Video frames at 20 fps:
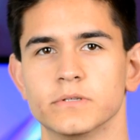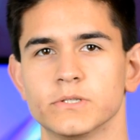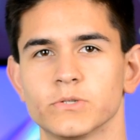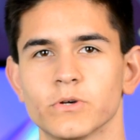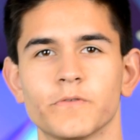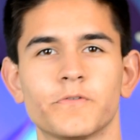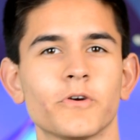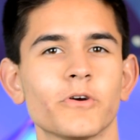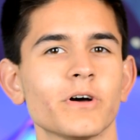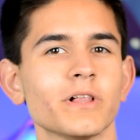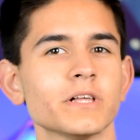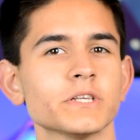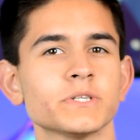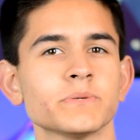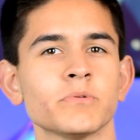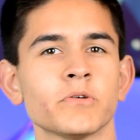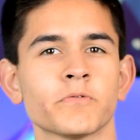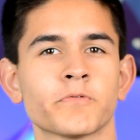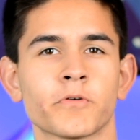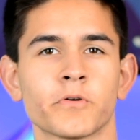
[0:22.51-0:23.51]
So if you're
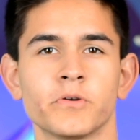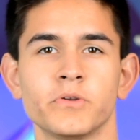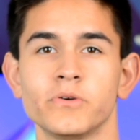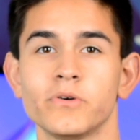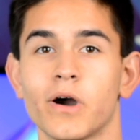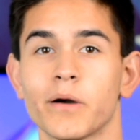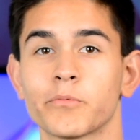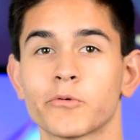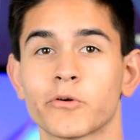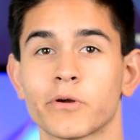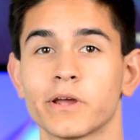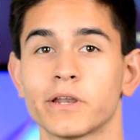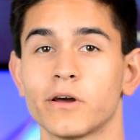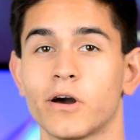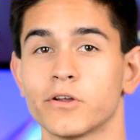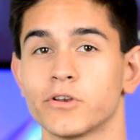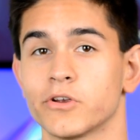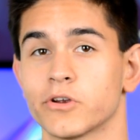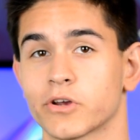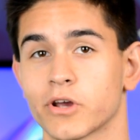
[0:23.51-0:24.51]
eligible for a new upgrade
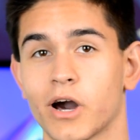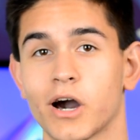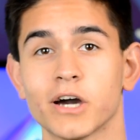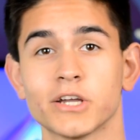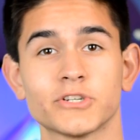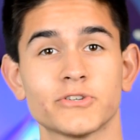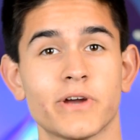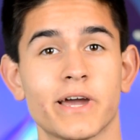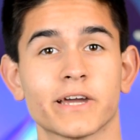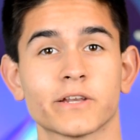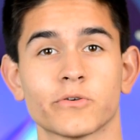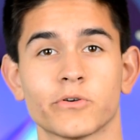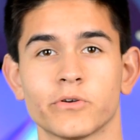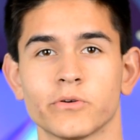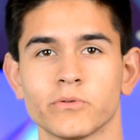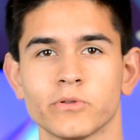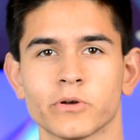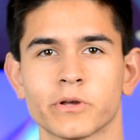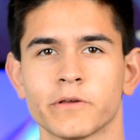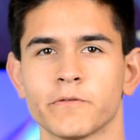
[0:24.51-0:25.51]
on your contract or
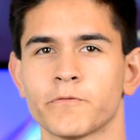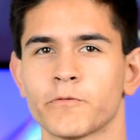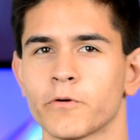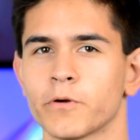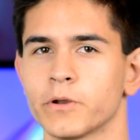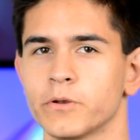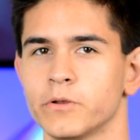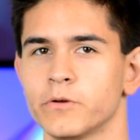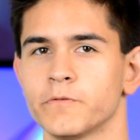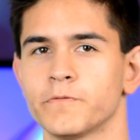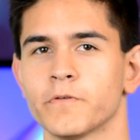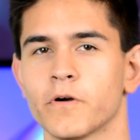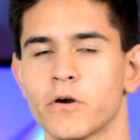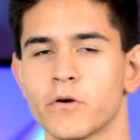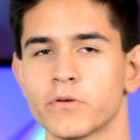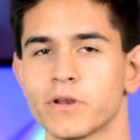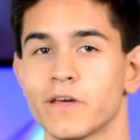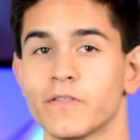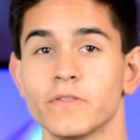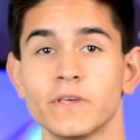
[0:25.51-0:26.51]
you're looking for a new
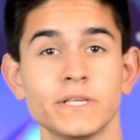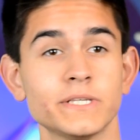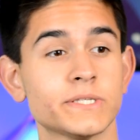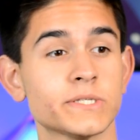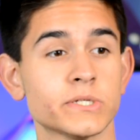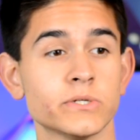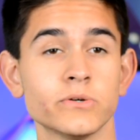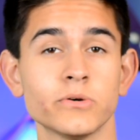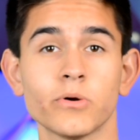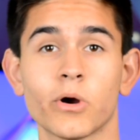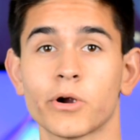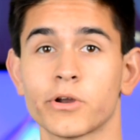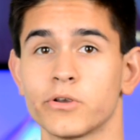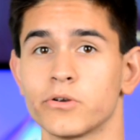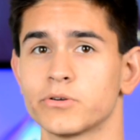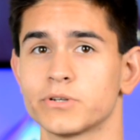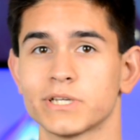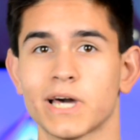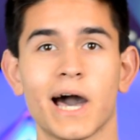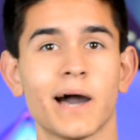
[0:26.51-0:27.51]
phone and these two are
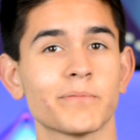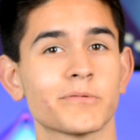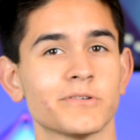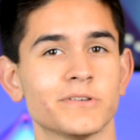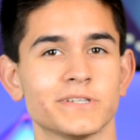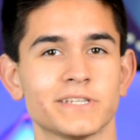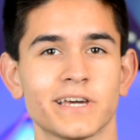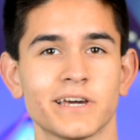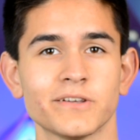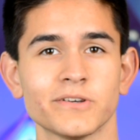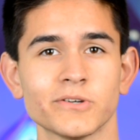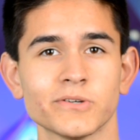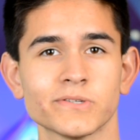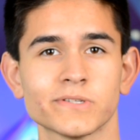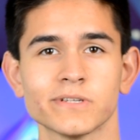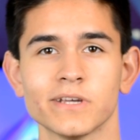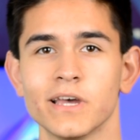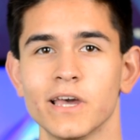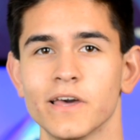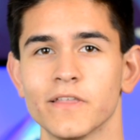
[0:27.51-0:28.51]
your top
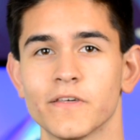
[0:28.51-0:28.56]
contenders,